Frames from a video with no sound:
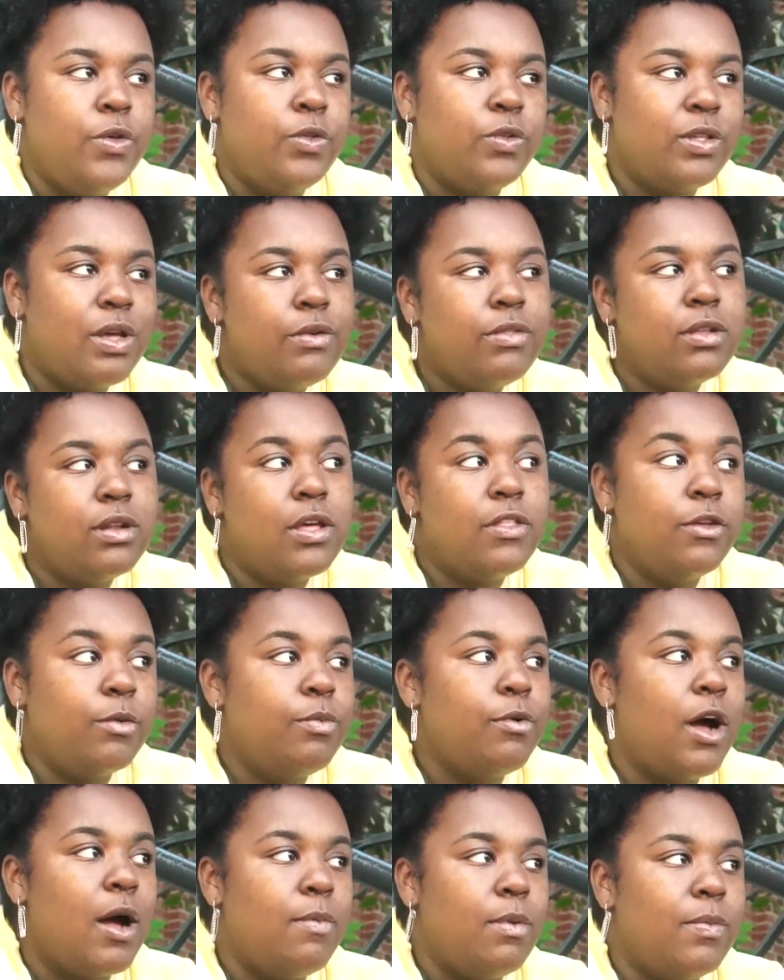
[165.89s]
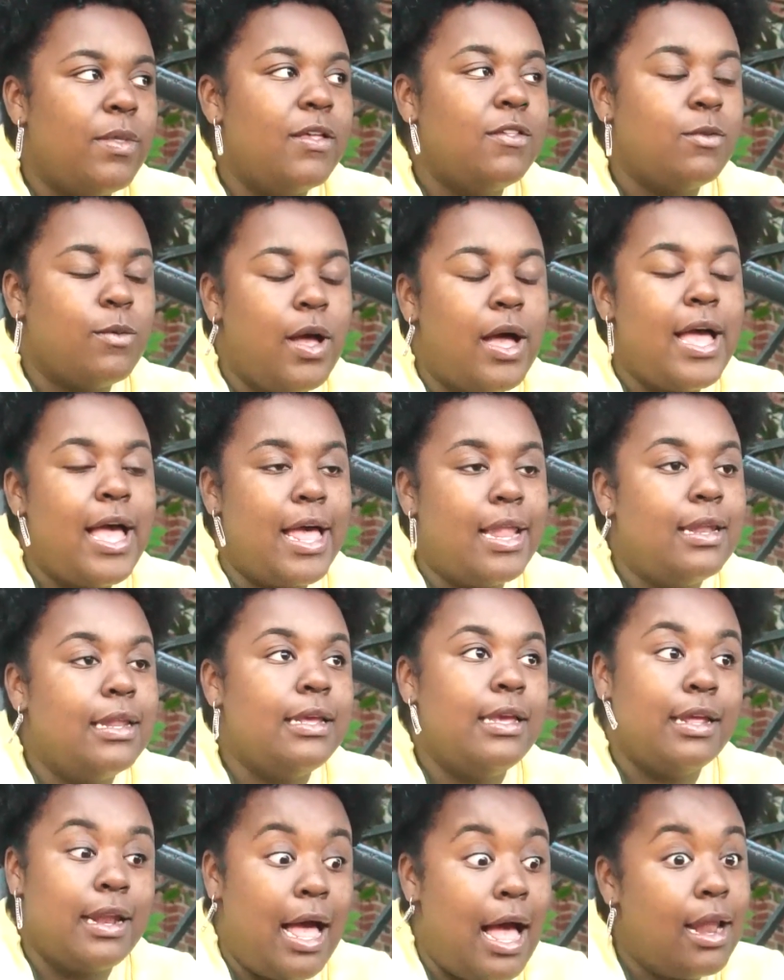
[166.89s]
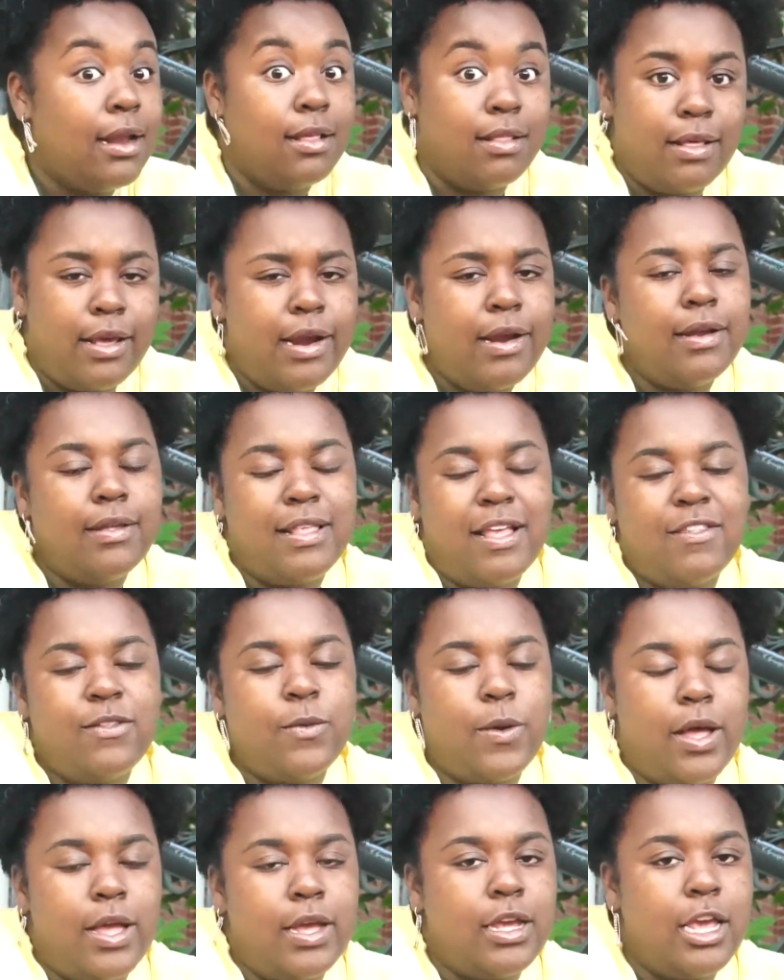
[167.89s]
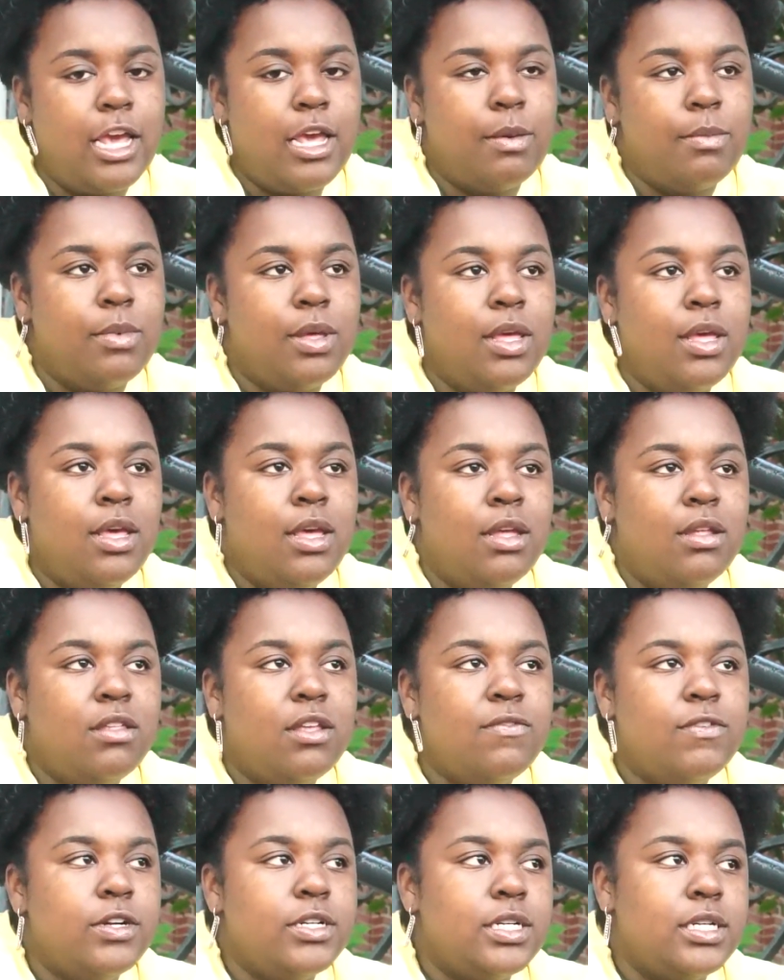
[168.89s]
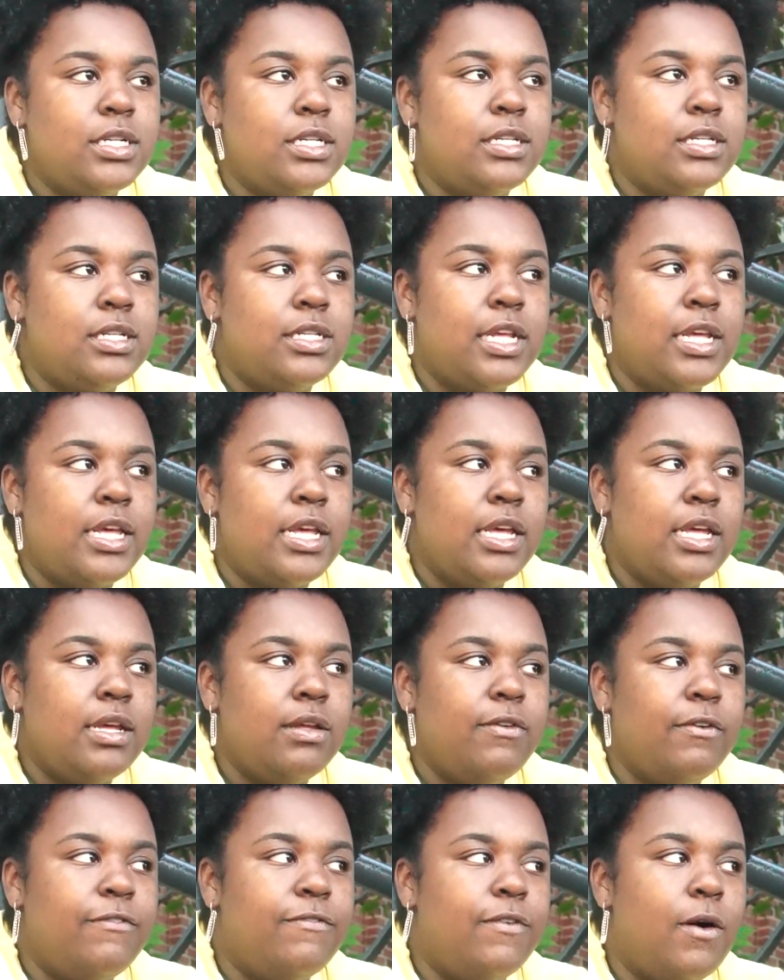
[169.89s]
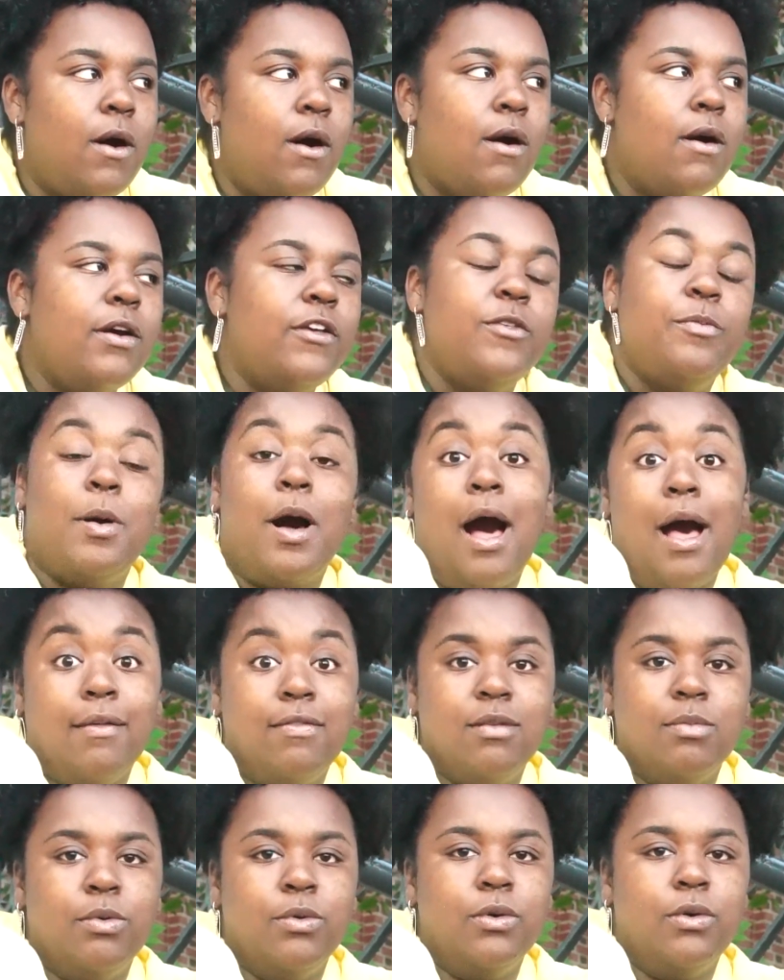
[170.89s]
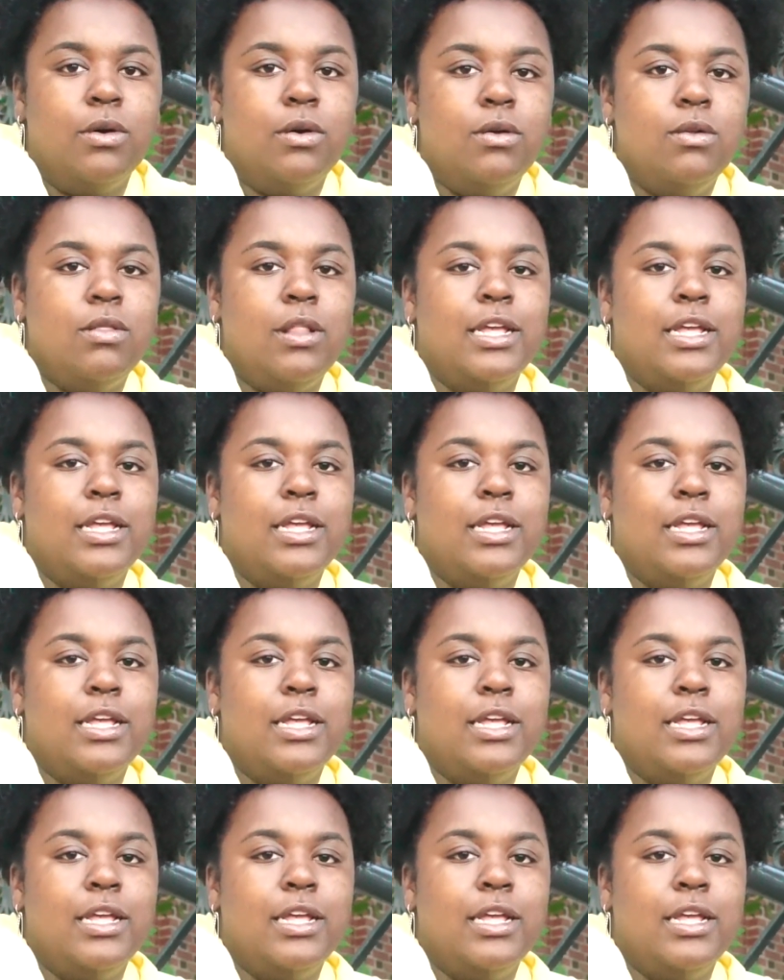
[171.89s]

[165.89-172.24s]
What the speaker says: So that was another problem. That's why I had to get out of there, and that's why I came to Virginia State as far as possible,